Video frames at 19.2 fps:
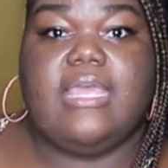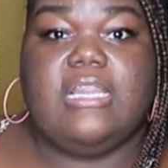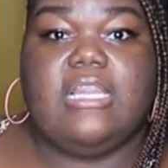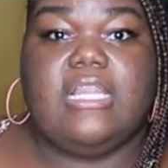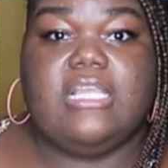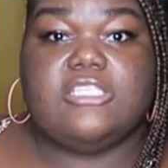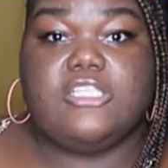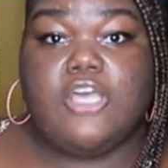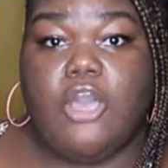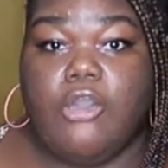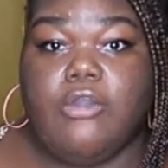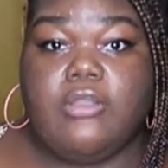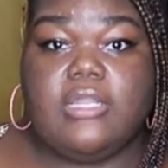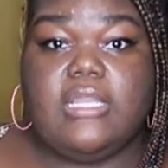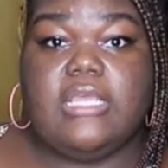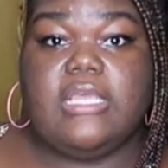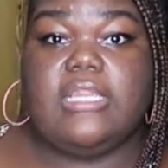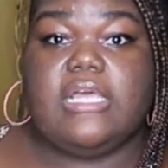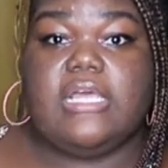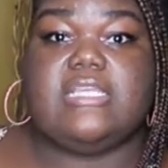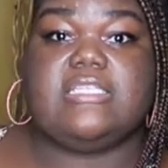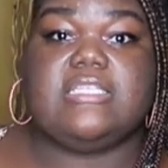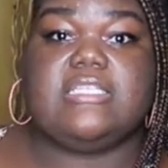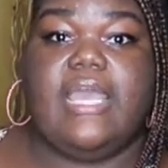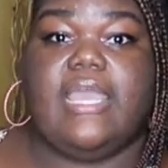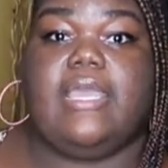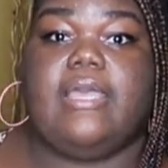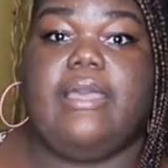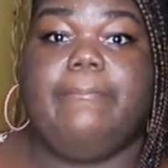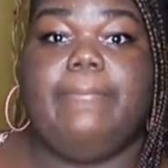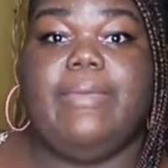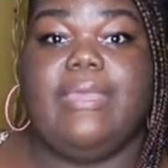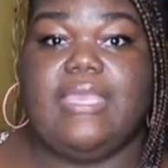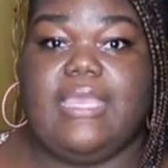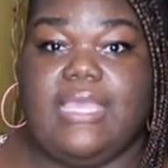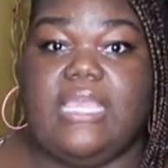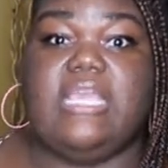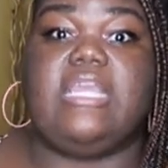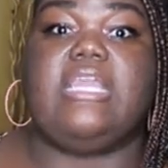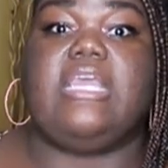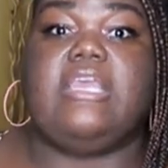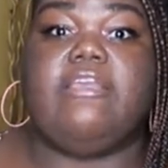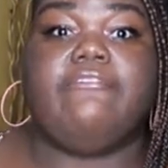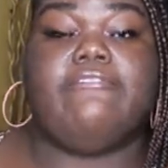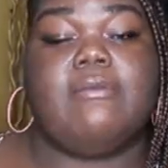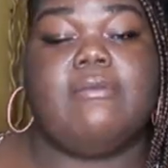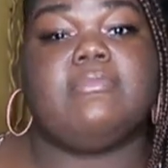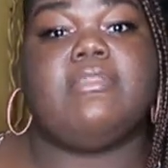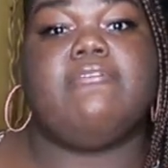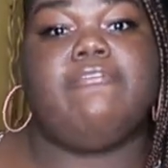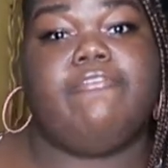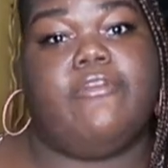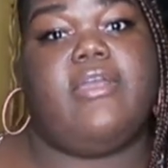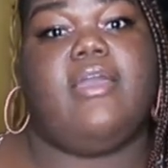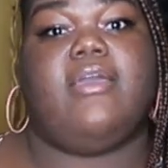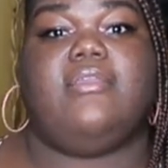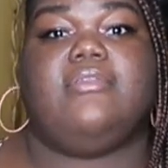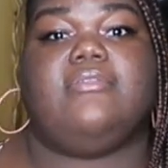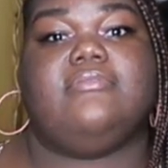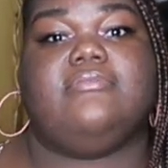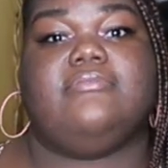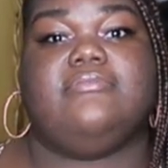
It lo totally looks like a bikini from the front,